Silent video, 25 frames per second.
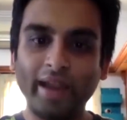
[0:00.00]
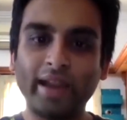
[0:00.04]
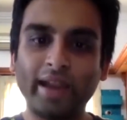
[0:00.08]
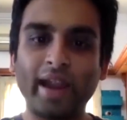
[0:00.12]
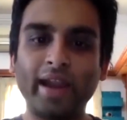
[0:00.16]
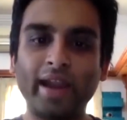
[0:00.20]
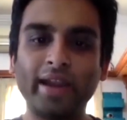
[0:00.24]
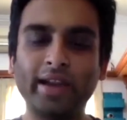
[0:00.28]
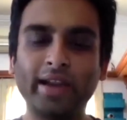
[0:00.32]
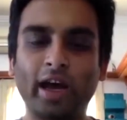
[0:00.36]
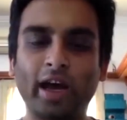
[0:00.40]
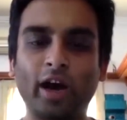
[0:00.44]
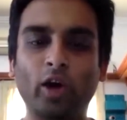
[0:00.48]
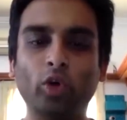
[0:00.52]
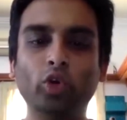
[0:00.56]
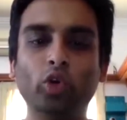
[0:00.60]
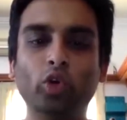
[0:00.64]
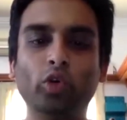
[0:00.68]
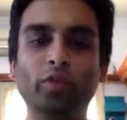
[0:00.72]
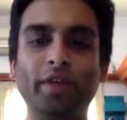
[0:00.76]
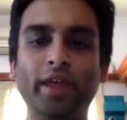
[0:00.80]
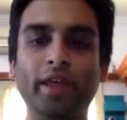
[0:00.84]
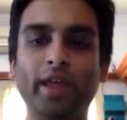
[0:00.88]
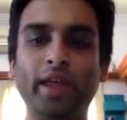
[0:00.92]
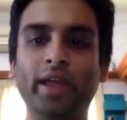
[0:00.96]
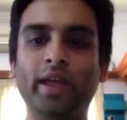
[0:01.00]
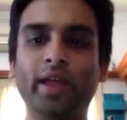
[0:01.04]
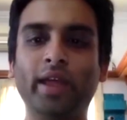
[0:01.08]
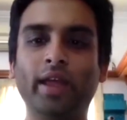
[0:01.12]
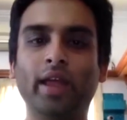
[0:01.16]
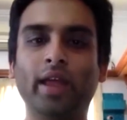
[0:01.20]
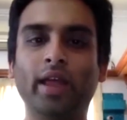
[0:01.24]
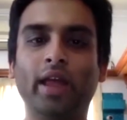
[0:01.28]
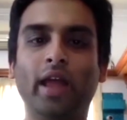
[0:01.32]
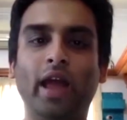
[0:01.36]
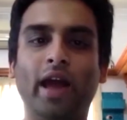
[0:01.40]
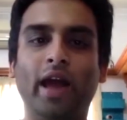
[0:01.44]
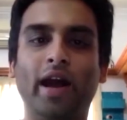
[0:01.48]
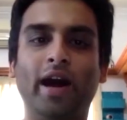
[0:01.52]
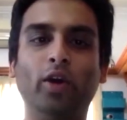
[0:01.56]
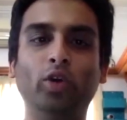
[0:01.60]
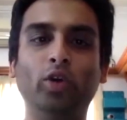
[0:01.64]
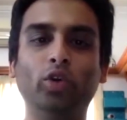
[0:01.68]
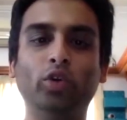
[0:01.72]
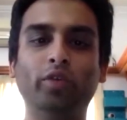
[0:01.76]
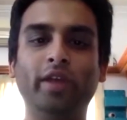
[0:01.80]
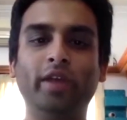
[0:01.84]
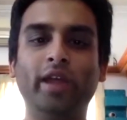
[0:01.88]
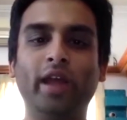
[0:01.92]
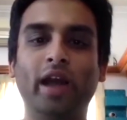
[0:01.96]
And how do we
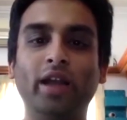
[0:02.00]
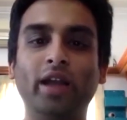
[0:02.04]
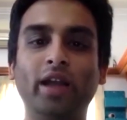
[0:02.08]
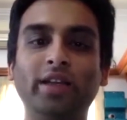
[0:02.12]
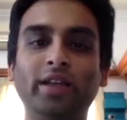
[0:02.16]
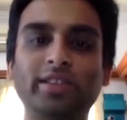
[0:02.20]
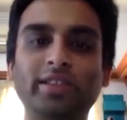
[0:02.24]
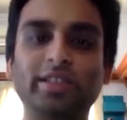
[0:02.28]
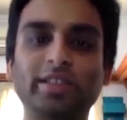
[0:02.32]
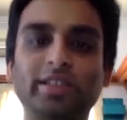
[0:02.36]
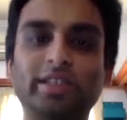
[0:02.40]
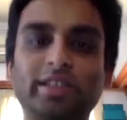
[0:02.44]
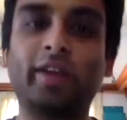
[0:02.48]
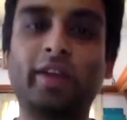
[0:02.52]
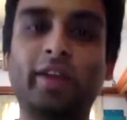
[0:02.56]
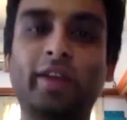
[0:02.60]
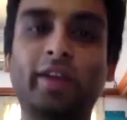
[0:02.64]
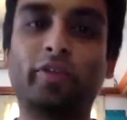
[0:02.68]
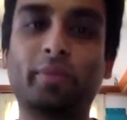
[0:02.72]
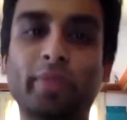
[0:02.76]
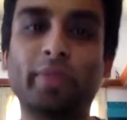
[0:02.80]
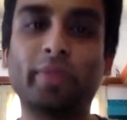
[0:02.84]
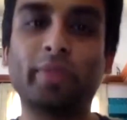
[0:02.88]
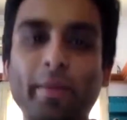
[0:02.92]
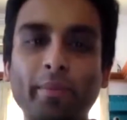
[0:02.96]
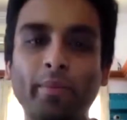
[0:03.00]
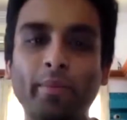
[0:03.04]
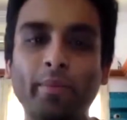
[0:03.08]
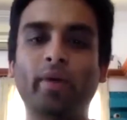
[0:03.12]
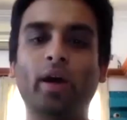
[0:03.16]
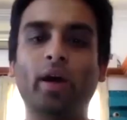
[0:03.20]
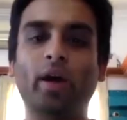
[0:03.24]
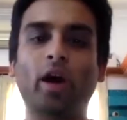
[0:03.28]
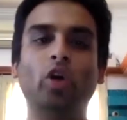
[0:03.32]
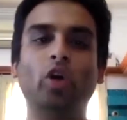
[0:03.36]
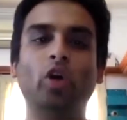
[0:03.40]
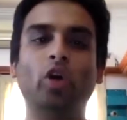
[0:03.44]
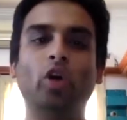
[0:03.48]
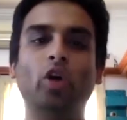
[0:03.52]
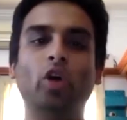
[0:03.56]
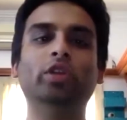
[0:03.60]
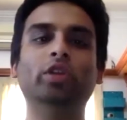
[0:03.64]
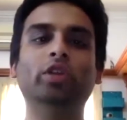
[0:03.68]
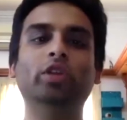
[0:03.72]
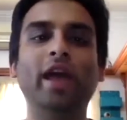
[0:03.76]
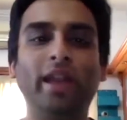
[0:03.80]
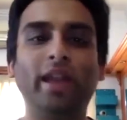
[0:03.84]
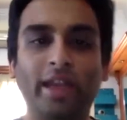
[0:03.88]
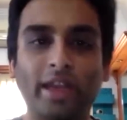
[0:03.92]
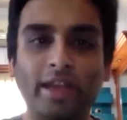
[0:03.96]
understand from them on
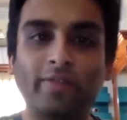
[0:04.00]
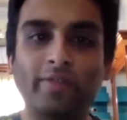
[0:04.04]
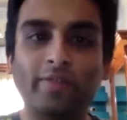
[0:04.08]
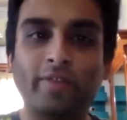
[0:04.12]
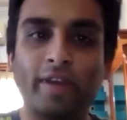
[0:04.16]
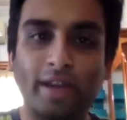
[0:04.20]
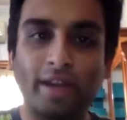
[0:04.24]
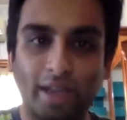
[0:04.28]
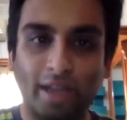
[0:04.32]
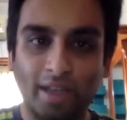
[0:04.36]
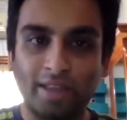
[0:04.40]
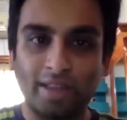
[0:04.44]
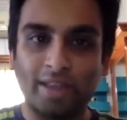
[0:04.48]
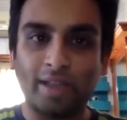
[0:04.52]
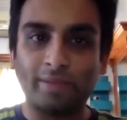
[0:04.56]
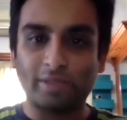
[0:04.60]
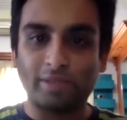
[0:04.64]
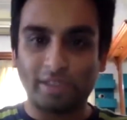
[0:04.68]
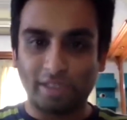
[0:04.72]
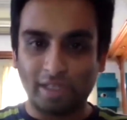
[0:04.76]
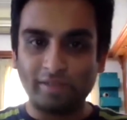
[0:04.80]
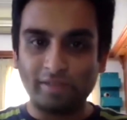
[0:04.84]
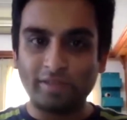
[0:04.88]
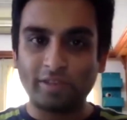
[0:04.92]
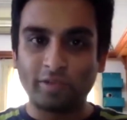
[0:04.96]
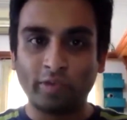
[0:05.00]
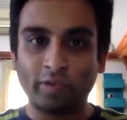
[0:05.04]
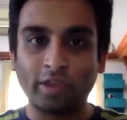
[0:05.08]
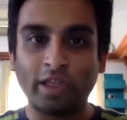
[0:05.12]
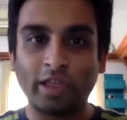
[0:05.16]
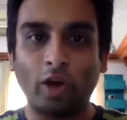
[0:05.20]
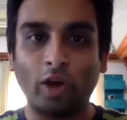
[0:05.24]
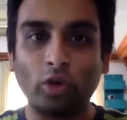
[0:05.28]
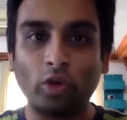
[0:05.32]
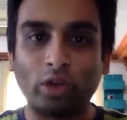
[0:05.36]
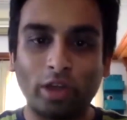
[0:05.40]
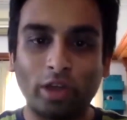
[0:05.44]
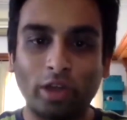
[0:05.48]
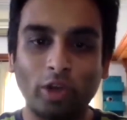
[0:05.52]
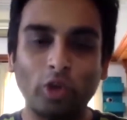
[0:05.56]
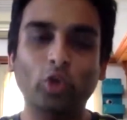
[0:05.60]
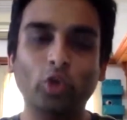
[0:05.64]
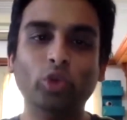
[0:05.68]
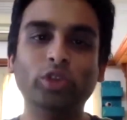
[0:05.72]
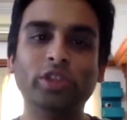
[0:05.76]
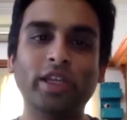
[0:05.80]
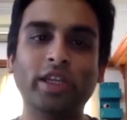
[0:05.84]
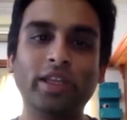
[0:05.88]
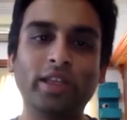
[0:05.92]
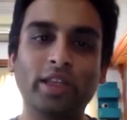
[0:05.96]
how they are reinventing themselves without
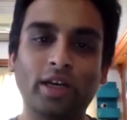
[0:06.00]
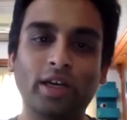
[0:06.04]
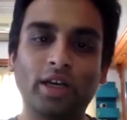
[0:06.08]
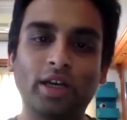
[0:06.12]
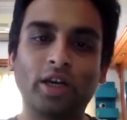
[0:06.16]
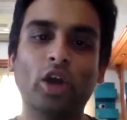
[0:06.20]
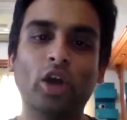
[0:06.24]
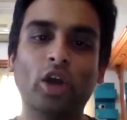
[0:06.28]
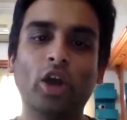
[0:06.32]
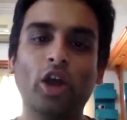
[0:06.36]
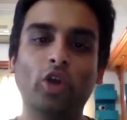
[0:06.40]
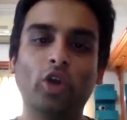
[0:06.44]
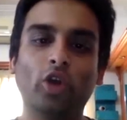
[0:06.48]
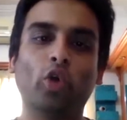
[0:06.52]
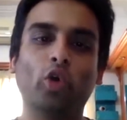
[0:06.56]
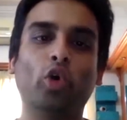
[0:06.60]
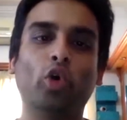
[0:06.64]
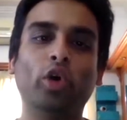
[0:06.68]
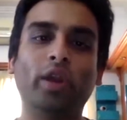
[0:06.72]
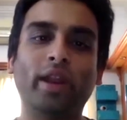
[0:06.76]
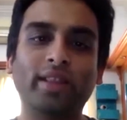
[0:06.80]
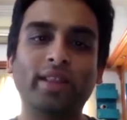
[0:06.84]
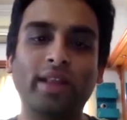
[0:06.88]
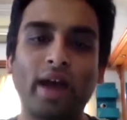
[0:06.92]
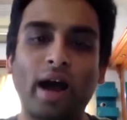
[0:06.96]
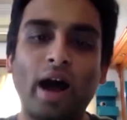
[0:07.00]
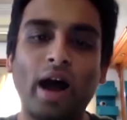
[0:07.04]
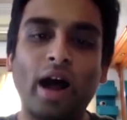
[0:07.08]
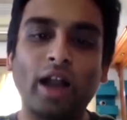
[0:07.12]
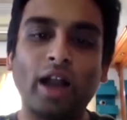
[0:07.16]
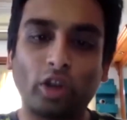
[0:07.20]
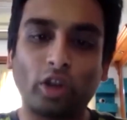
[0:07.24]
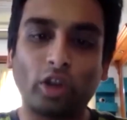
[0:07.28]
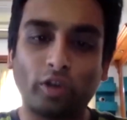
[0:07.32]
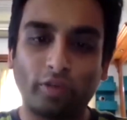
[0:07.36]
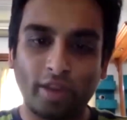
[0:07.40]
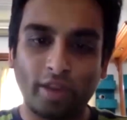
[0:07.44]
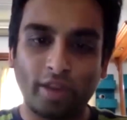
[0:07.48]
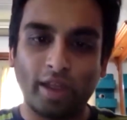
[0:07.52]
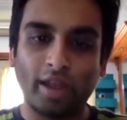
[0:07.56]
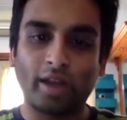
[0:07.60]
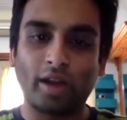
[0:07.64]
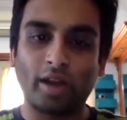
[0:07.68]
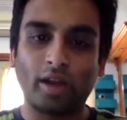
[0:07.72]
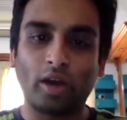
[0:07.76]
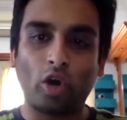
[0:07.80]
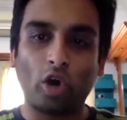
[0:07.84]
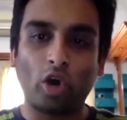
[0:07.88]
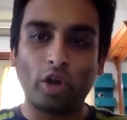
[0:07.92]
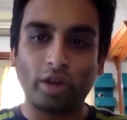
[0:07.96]
losing the core and the heart of
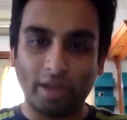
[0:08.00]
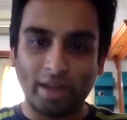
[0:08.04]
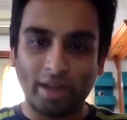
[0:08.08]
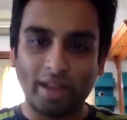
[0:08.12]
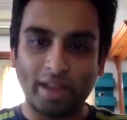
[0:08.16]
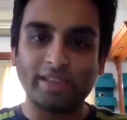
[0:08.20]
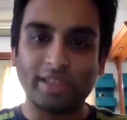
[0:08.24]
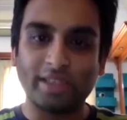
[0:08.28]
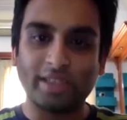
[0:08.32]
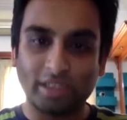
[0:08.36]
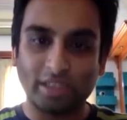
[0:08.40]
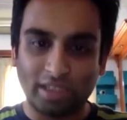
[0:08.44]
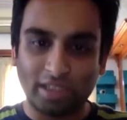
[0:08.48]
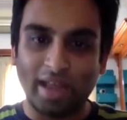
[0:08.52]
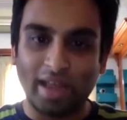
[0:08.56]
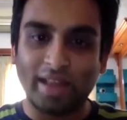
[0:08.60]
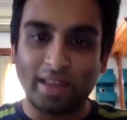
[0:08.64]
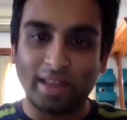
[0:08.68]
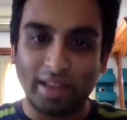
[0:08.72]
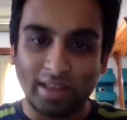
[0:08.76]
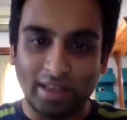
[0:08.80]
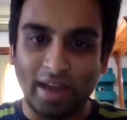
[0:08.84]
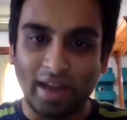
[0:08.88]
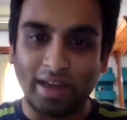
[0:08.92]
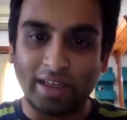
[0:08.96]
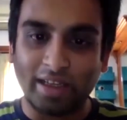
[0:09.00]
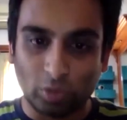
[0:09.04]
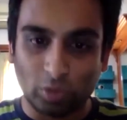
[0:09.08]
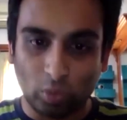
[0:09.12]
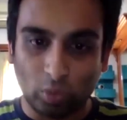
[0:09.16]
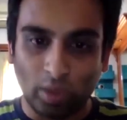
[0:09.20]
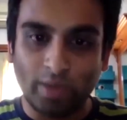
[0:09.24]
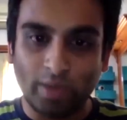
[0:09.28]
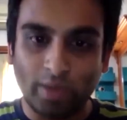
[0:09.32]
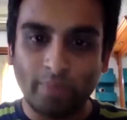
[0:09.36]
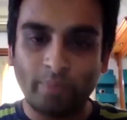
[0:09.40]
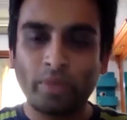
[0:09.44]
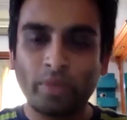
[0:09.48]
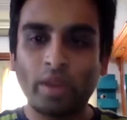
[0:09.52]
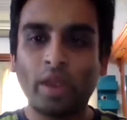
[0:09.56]
their organization? I think that is one.